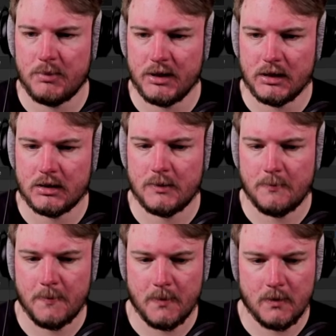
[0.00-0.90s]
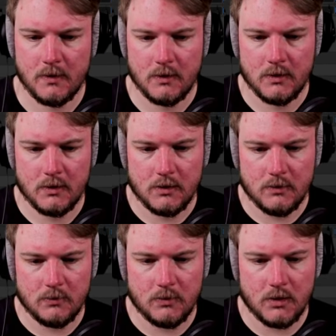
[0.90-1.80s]
be happening?
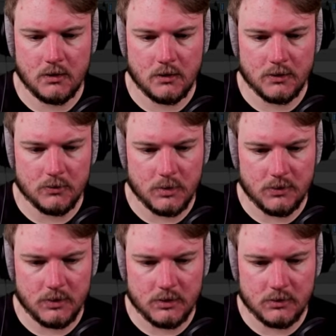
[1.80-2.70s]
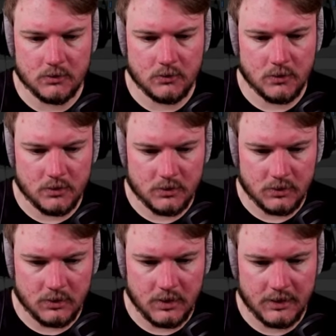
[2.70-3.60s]
What are you, by the way? You're
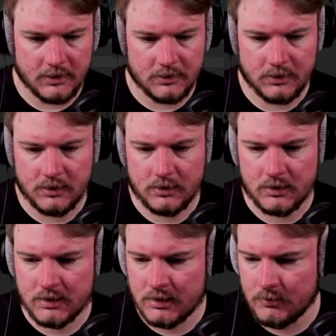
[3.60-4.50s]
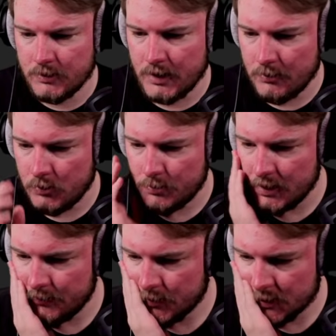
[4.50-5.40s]
likely. Let's see what that will be